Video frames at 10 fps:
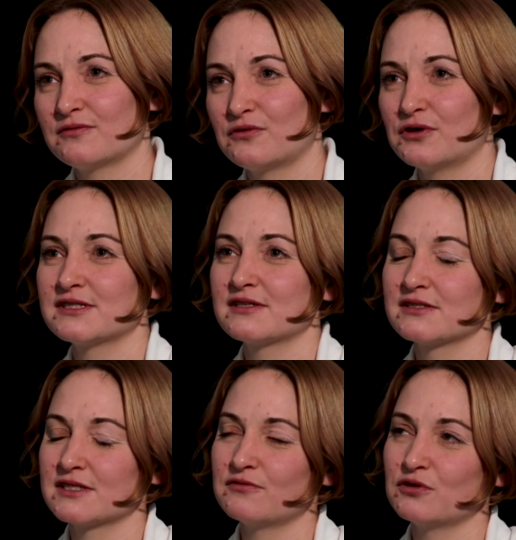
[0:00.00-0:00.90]
For
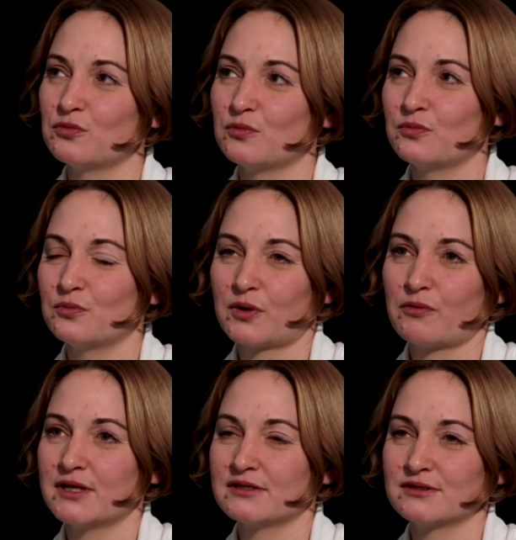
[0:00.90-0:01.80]
instance, if you
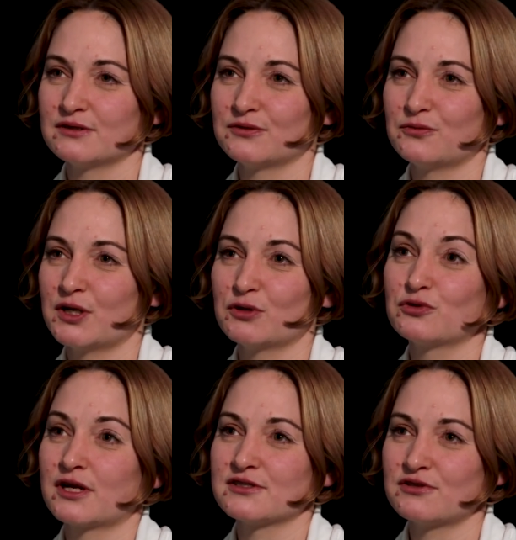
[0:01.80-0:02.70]
provide a very
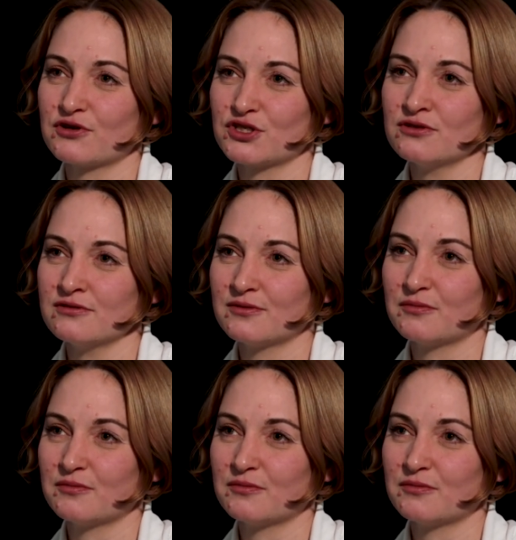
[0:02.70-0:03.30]
good construction,